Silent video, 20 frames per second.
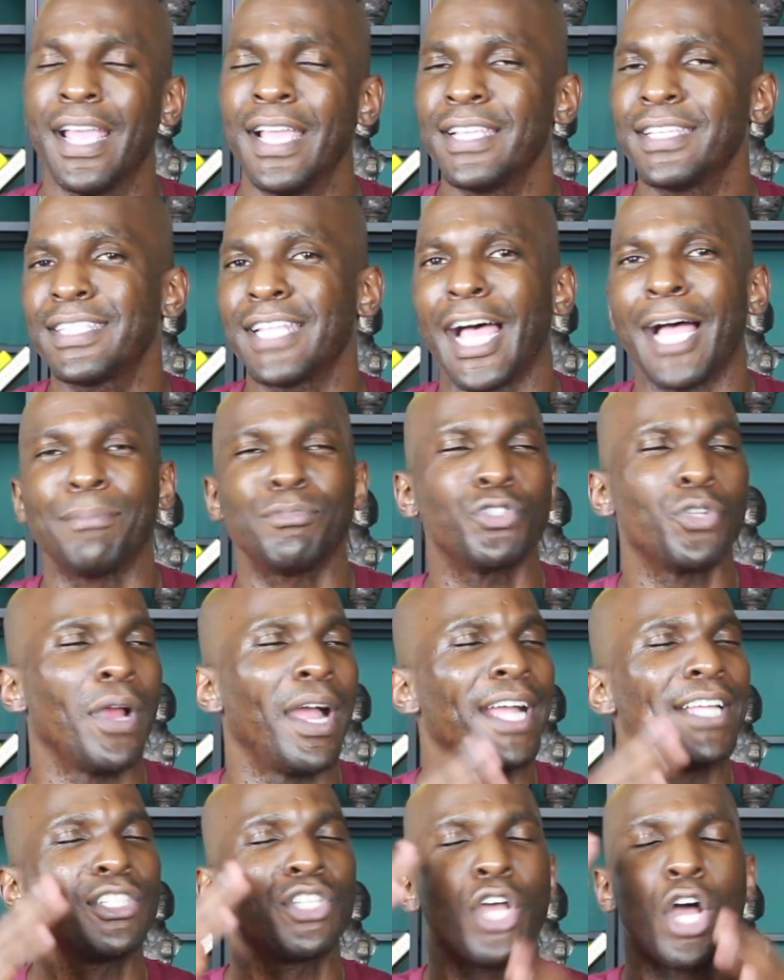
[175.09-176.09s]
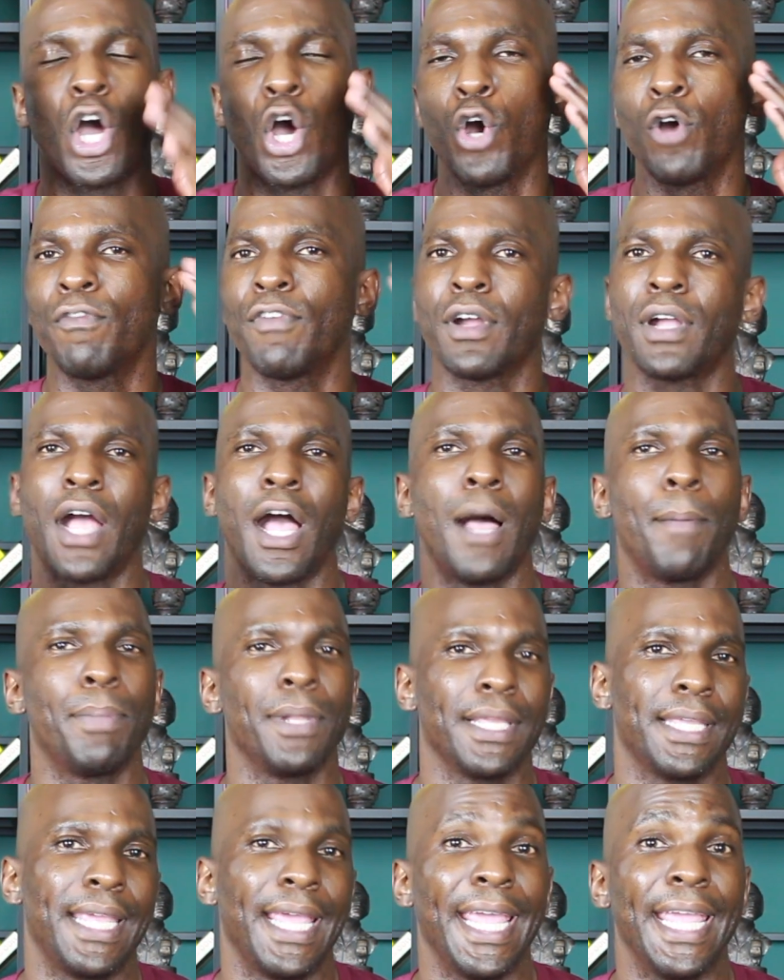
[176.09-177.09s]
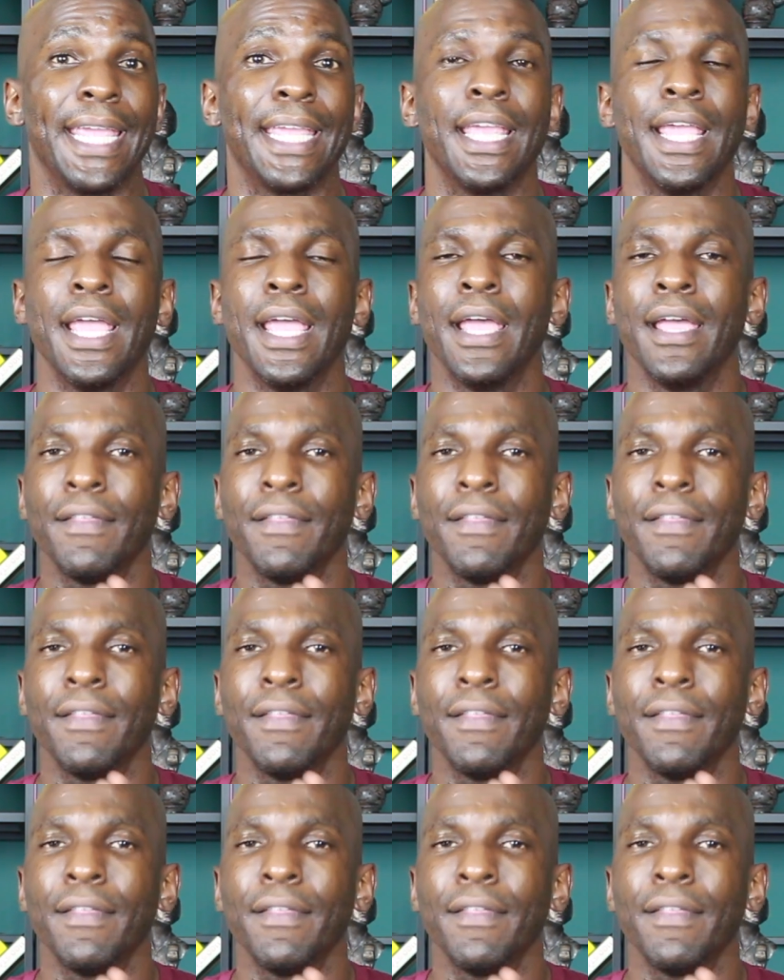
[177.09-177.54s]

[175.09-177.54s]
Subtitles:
Stop trying to overcomplicate